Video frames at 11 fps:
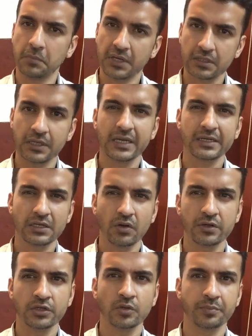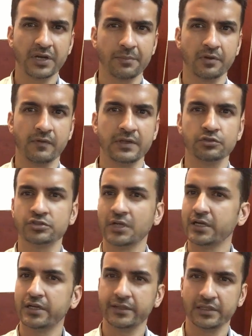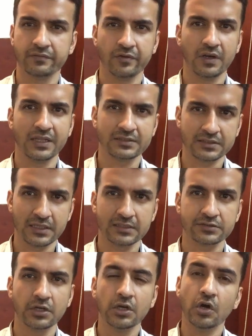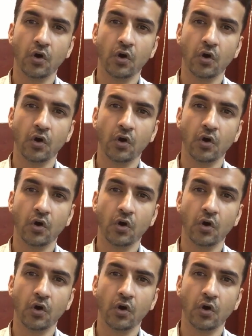But later on in your prep, when you start taking full length tests